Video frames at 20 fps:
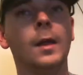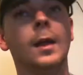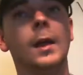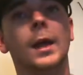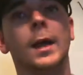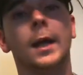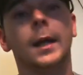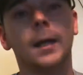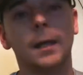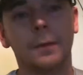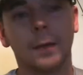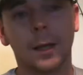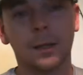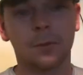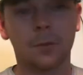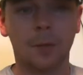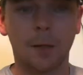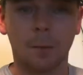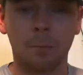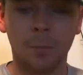And
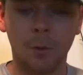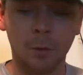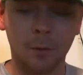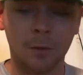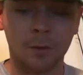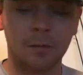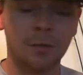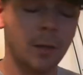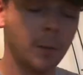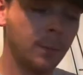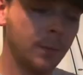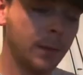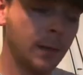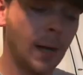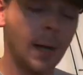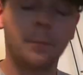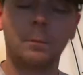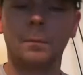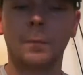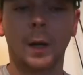that's when I'm doing something.
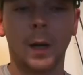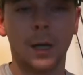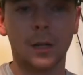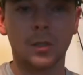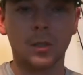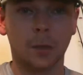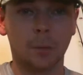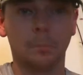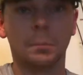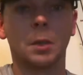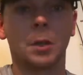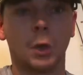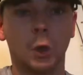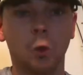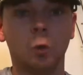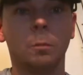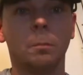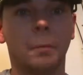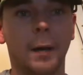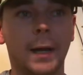I'm actually
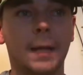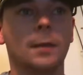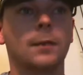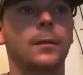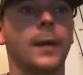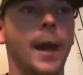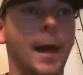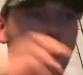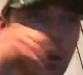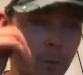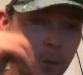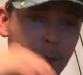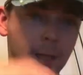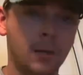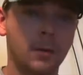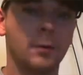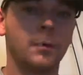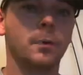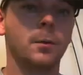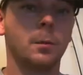balloon baits out
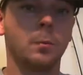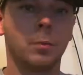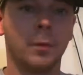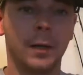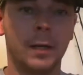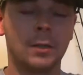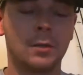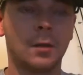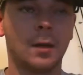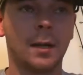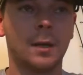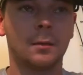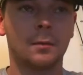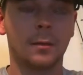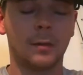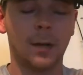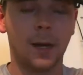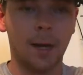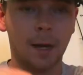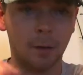into the bridge lights
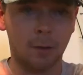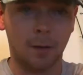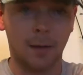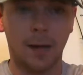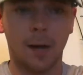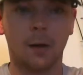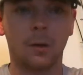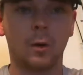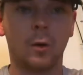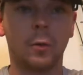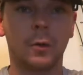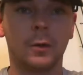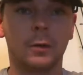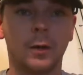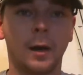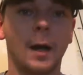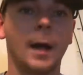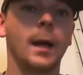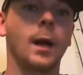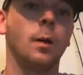at night on an outgoing
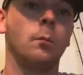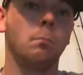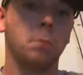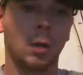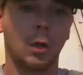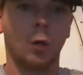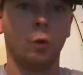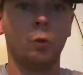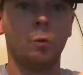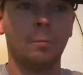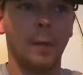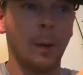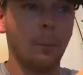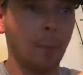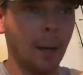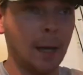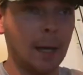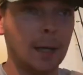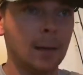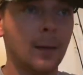tide. I'll balloon my
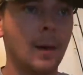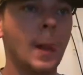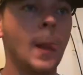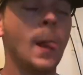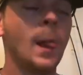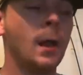bait.